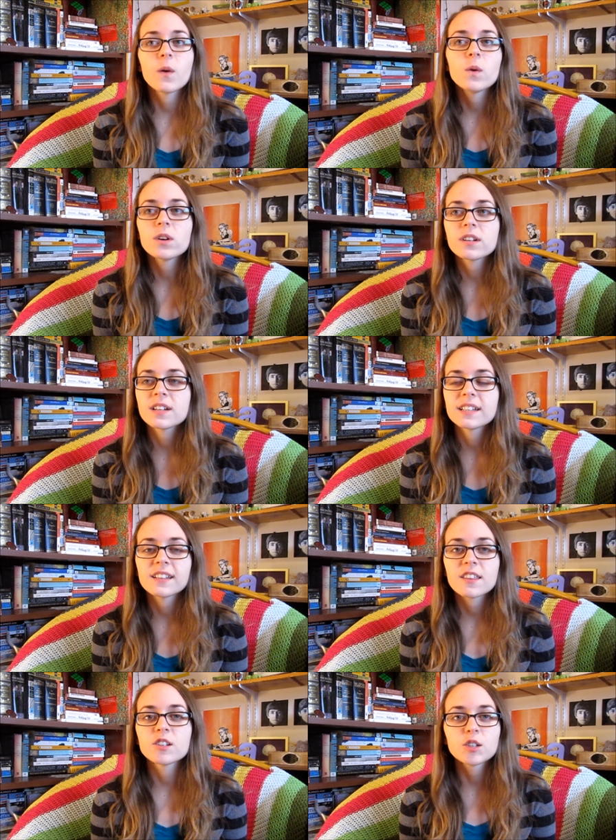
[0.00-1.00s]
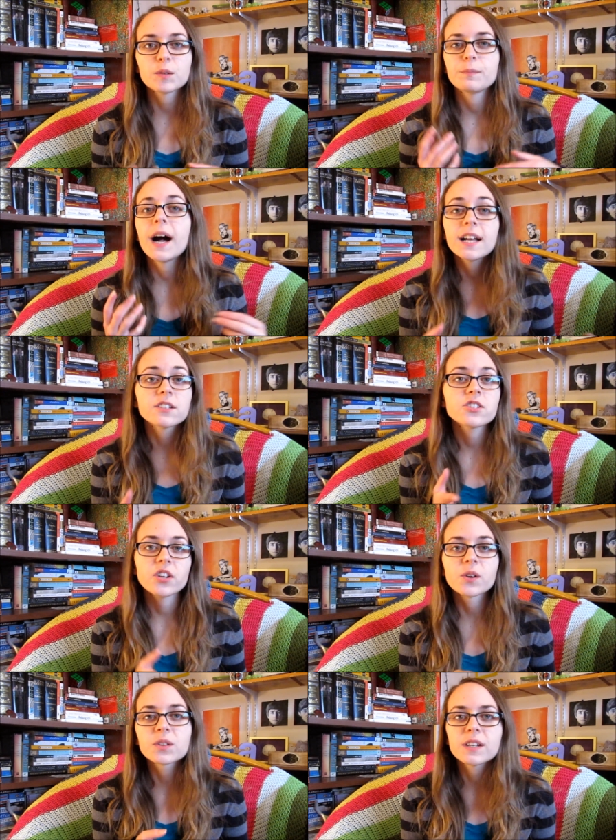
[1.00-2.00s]
or another
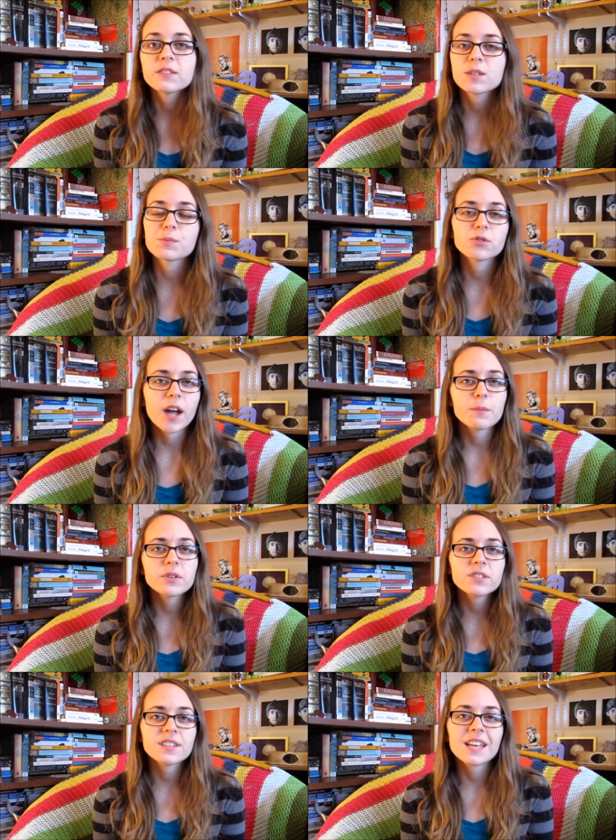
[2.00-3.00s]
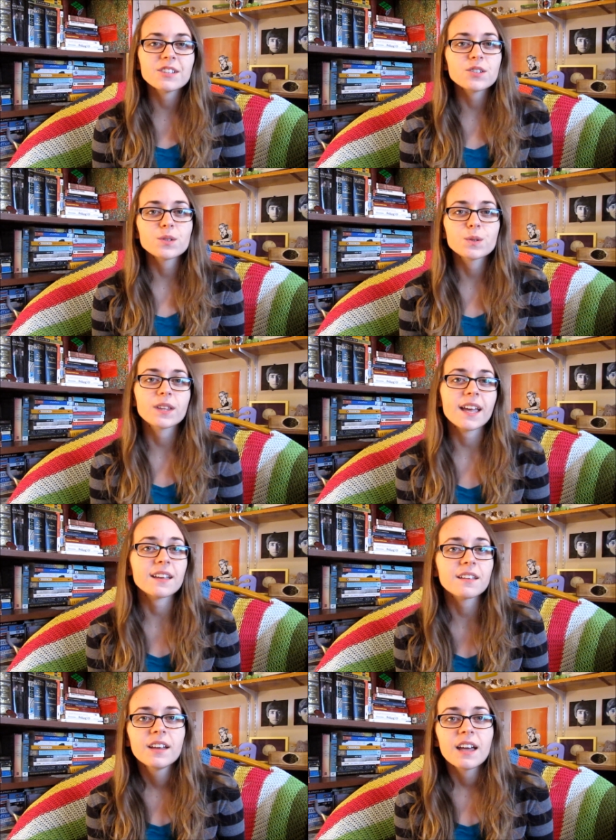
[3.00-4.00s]
milestone of subscribers, they do
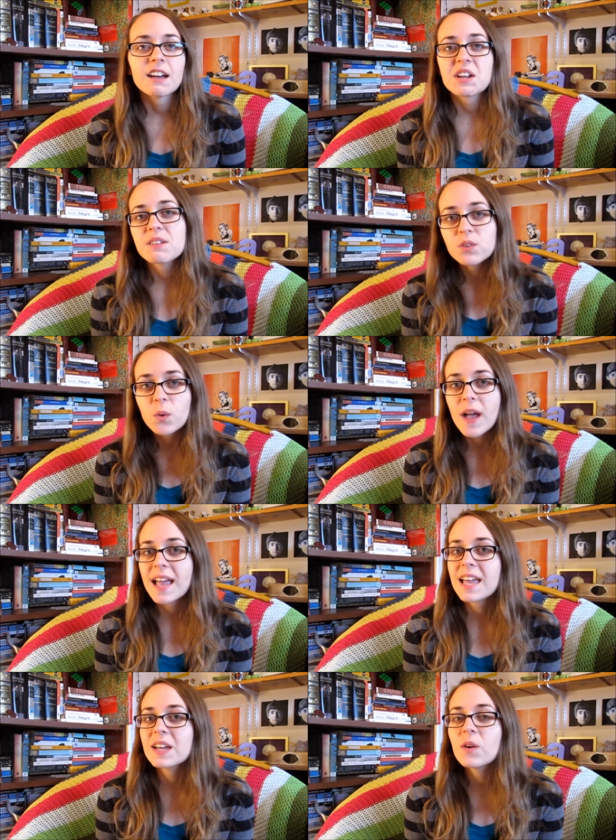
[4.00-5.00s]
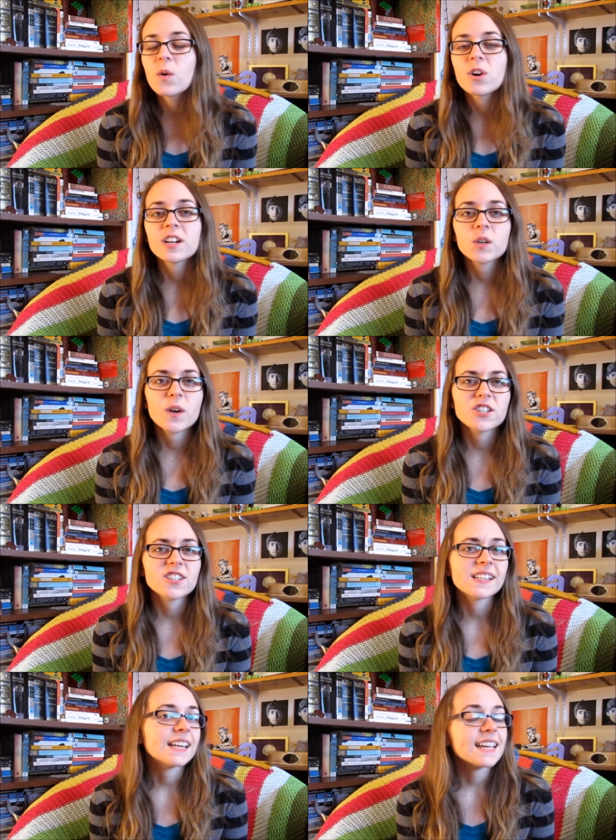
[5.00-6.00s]
like a giveaway or a
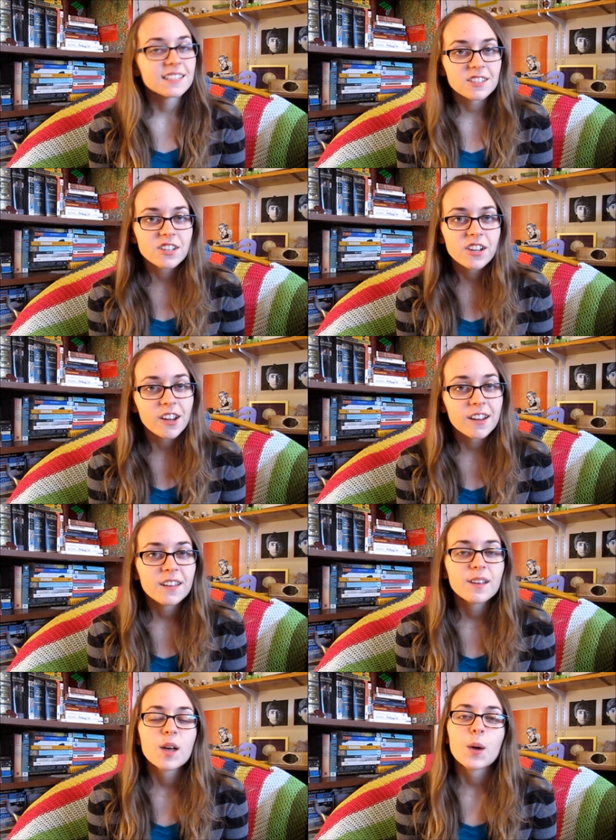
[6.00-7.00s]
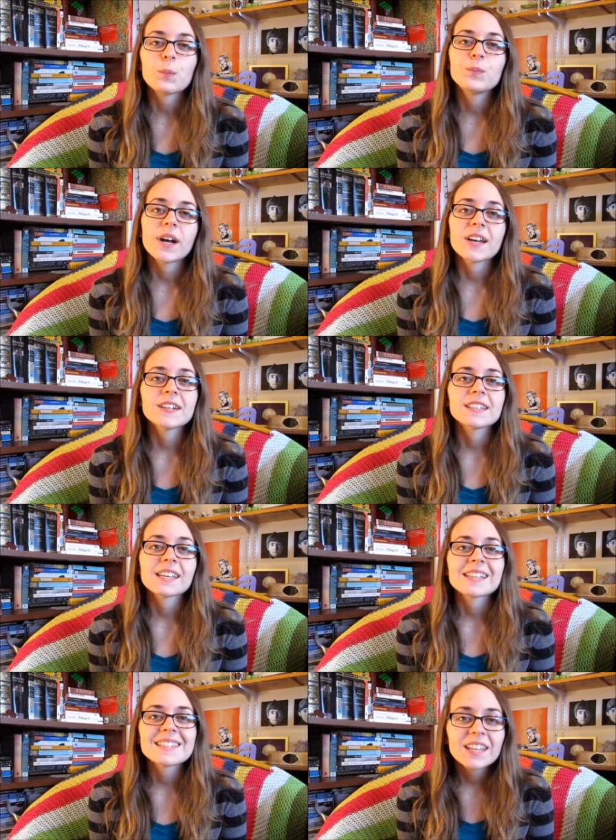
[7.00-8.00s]
question and answer, but
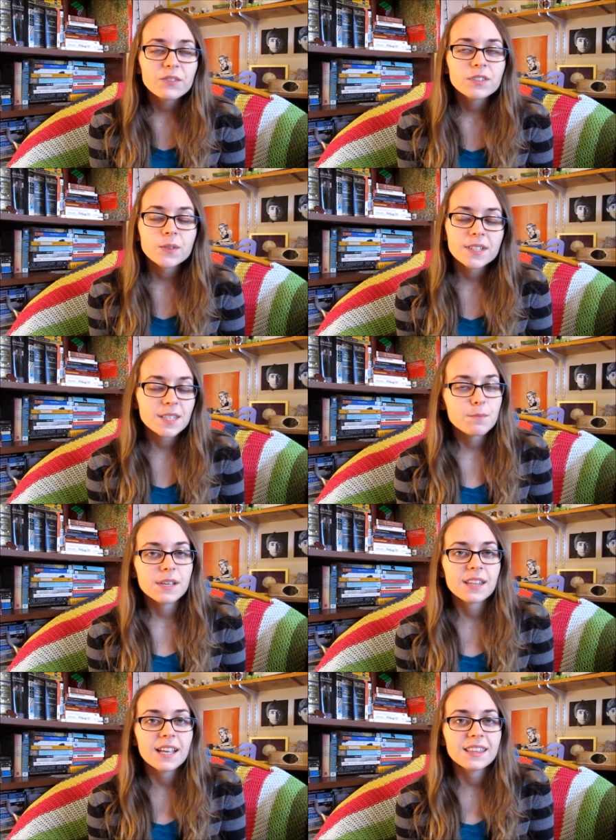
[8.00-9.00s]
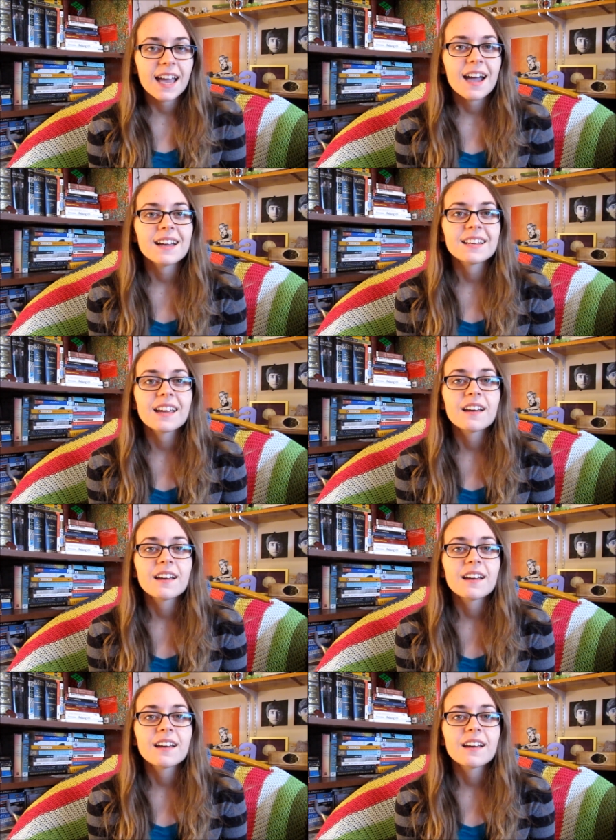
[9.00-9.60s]
instead of doing something like that,